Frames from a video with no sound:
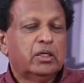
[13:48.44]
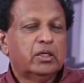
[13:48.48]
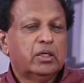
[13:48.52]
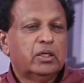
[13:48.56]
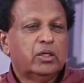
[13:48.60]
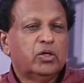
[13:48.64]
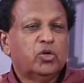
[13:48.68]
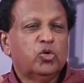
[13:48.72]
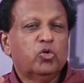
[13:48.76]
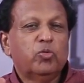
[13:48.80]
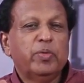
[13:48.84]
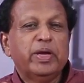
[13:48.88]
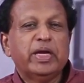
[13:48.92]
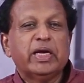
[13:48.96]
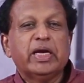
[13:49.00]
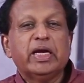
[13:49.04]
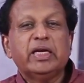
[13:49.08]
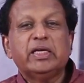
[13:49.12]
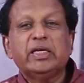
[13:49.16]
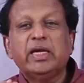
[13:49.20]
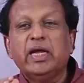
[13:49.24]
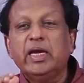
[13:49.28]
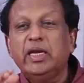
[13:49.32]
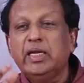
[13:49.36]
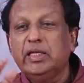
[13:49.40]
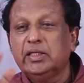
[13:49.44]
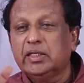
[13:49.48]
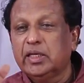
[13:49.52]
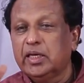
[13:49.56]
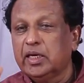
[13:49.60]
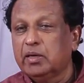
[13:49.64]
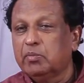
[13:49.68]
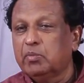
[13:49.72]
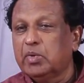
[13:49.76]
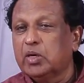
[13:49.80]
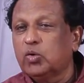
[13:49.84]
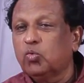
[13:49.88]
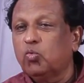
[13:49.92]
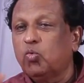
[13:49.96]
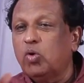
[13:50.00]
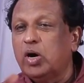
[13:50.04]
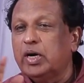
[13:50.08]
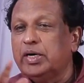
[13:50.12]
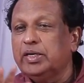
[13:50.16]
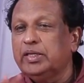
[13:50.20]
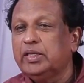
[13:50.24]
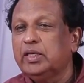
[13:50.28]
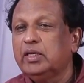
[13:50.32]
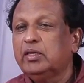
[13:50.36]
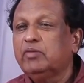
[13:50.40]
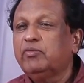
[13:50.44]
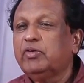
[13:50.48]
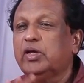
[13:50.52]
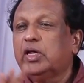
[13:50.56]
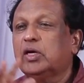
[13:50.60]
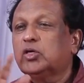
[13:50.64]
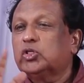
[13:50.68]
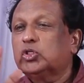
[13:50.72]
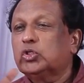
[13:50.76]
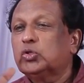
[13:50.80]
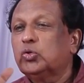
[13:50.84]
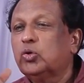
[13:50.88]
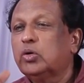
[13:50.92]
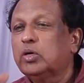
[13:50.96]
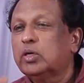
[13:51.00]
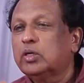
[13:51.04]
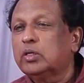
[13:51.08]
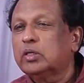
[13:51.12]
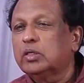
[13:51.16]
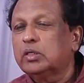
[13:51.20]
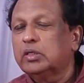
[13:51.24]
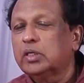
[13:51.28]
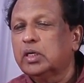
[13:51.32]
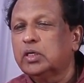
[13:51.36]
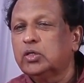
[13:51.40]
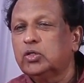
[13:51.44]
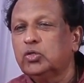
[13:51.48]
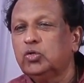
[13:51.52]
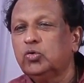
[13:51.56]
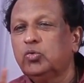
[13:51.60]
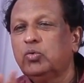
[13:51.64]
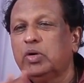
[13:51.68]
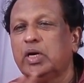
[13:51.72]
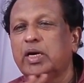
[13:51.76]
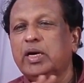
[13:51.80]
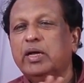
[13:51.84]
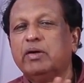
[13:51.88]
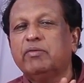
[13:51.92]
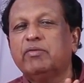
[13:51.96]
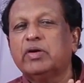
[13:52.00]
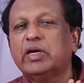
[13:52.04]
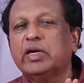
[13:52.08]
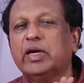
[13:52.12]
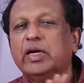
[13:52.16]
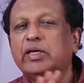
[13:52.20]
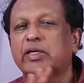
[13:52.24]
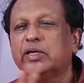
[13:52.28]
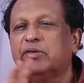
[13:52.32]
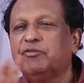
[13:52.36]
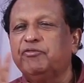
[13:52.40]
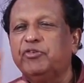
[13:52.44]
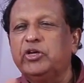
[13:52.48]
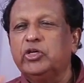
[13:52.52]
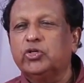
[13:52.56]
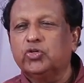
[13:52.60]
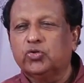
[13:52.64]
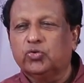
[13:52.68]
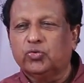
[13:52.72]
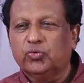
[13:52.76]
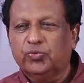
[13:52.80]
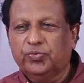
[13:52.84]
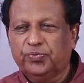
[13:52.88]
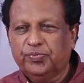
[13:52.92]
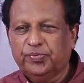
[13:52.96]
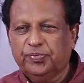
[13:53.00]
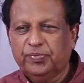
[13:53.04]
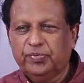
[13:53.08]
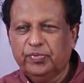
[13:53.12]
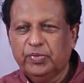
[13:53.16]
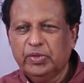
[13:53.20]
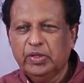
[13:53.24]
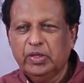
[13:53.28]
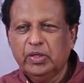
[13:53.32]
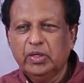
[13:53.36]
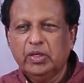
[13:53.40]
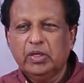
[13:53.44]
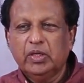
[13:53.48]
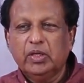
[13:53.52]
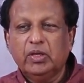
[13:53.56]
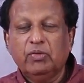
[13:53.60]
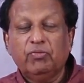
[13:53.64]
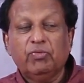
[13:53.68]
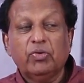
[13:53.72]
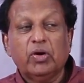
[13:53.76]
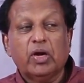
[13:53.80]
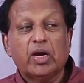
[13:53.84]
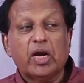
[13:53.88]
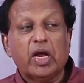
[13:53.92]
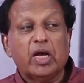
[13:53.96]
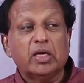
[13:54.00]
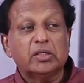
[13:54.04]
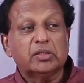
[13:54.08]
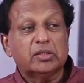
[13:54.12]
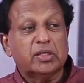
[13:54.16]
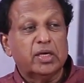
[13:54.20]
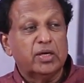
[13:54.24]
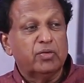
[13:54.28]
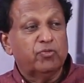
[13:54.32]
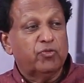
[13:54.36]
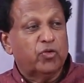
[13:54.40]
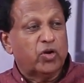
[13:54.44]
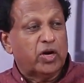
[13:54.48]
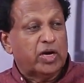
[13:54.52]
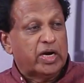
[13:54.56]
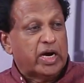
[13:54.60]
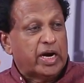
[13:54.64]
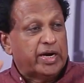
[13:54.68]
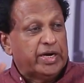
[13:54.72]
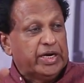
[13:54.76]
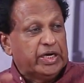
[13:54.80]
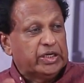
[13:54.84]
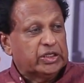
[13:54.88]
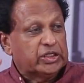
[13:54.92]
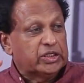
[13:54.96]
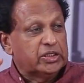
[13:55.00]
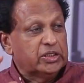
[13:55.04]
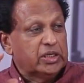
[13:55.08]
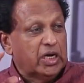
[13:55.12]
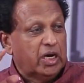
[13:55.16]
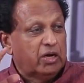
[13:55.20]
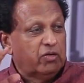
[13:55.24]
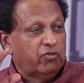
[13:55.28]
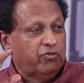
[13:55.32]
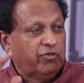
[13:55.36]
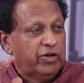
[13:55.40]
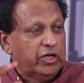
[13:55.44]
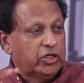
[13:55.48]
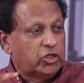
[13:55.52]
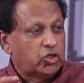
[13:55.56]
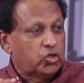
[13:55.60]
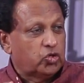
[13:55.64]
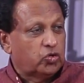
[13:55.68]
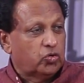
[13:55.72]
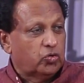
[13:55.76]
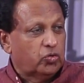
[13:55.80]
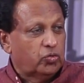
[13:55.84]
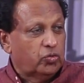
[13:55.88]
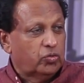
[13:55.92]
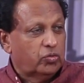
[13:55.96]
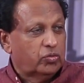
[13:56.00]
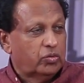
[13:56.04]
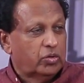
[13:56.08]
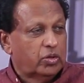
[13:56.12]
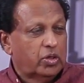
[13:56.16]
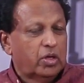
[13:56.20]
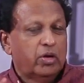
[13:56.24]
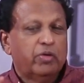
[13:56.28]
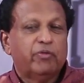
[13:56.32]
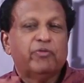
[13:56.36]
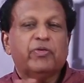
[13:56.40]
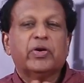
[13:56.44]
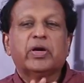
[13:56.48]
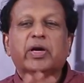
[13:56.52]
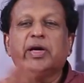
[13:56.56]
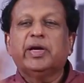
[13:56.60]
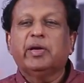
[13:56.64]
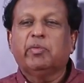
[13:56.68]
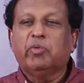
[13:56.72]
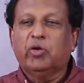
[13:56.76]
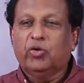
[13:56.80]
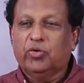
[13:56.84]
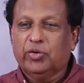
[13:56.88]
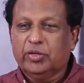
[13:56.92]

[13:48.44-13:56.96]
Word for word: you may get anything, but one thing we are sure that you will never get a veto. If you are asking for an additional veto, forget about